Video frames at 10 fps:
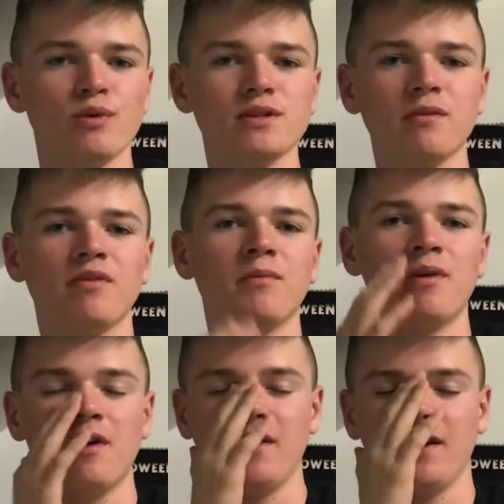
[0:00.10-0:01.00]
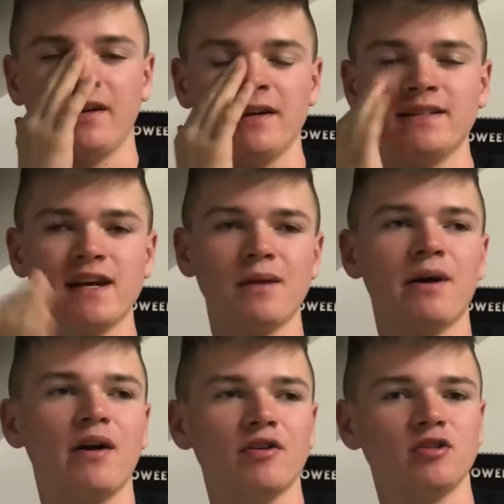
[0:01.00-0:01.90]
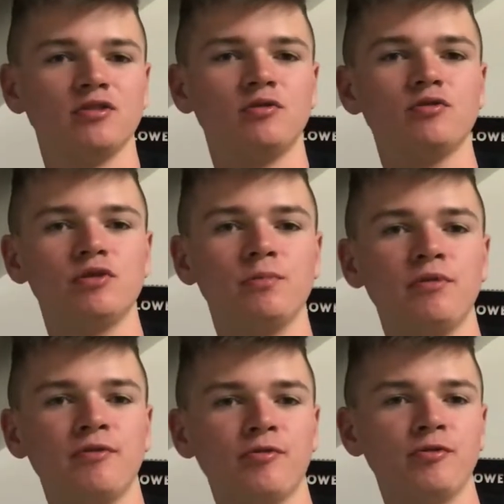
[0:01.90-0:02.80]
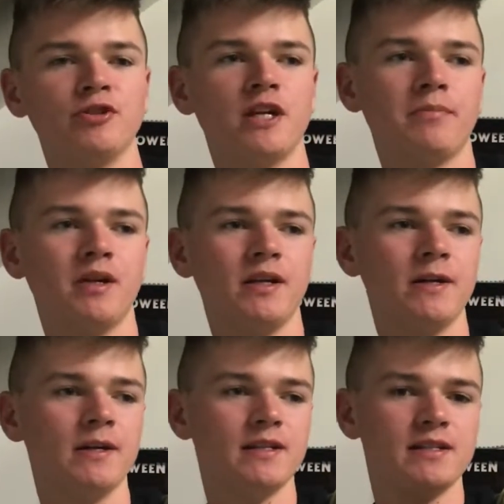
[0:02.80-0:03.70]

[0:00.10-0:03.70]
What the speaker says: What's up, everybody? It's Adam Howard, your YouTube movie review champion here,